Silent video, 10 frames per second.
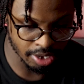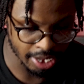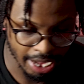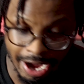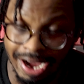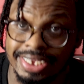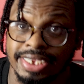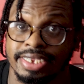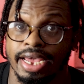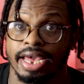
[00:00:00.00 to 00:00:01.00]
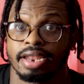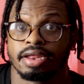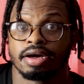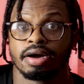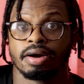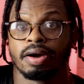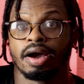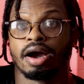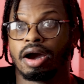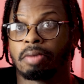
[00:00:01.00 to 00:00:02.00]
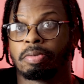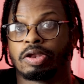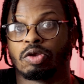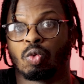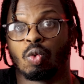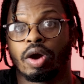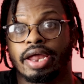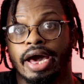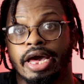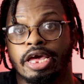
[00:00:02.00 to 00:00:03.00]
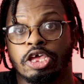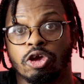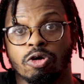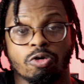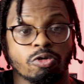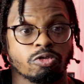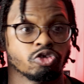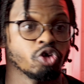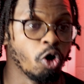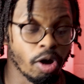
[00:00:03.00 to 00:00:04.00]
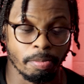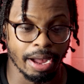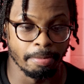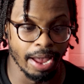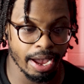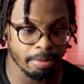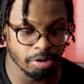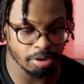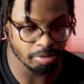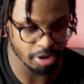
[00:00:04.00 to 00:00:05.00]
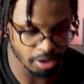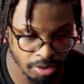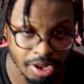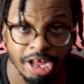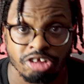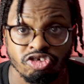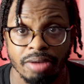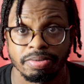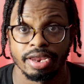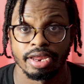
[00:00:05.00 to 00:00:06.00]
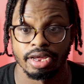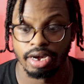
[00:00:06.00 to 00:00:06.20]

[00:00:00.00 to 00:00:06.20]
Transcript: like how I set up and what I use on my MacBook Pro. Drop that in the